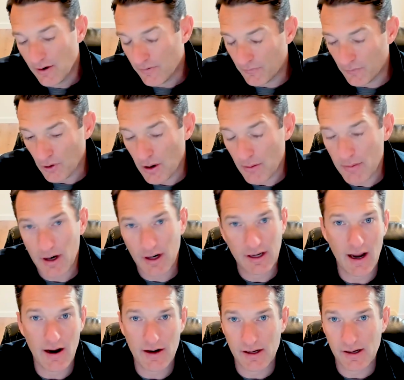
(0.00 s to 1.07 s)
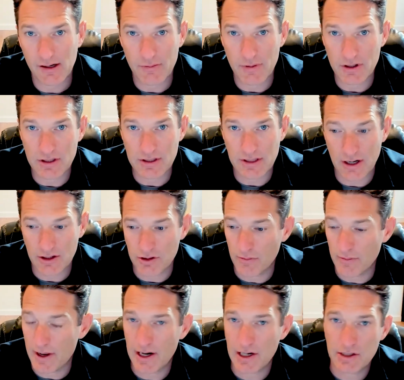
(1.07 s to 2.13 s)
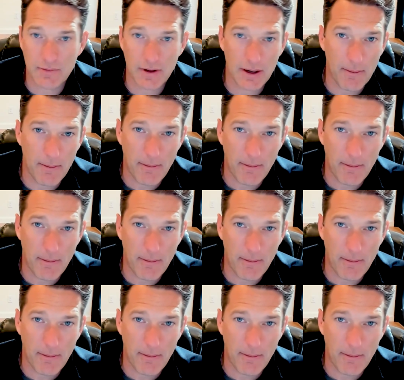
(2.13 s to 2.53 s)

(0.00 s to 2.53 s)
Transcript: from accounting and commission schedule management,